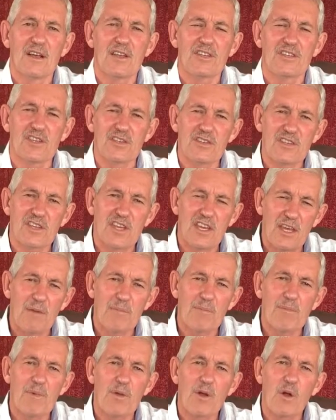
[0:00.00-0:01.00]
Just
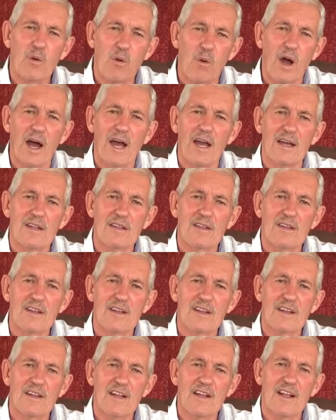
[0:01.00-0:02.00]
keep quiet.
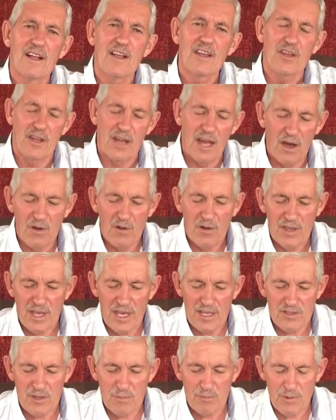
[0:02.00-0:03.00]
You know,
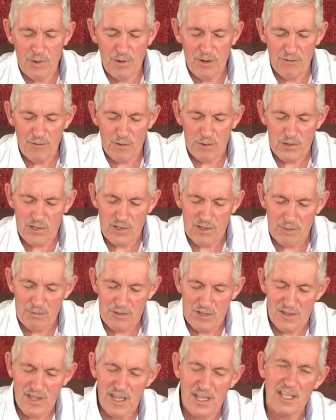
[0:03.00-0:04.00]
here's a beautiful
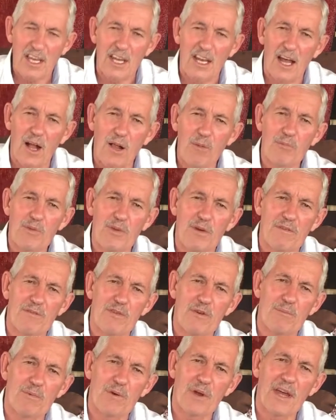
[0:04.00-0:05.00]
scripture that can help you if
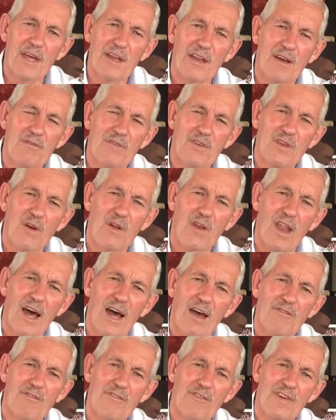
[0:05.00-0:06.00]
you pray it over your
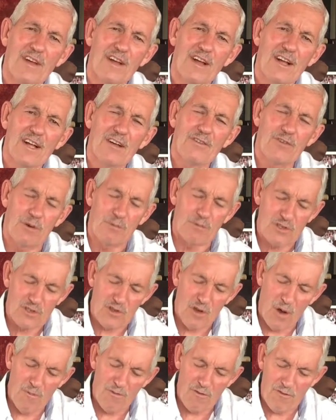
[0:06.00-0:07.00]
life from
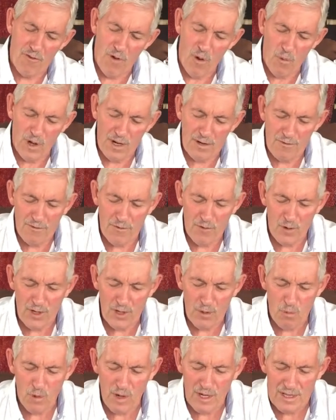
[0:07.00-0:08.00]
Psalm
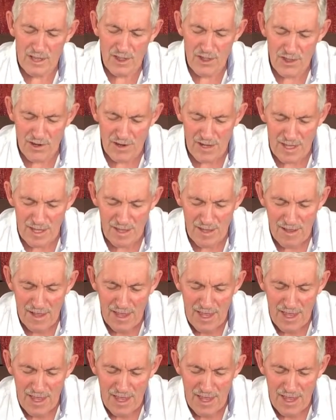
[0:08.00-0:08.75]
141.3.